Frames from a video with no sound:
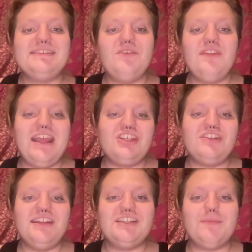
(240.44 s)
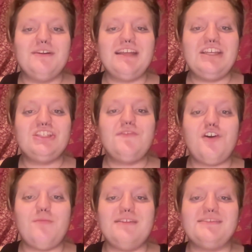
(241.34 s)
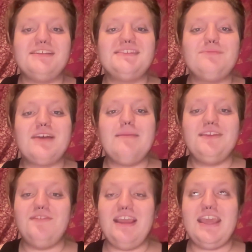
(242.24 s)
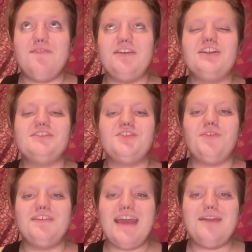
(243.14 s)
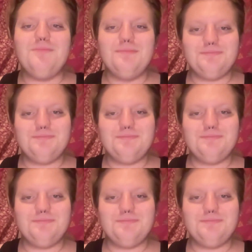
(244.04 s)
divination, interpretation of omens, and sometimes even consult the dead.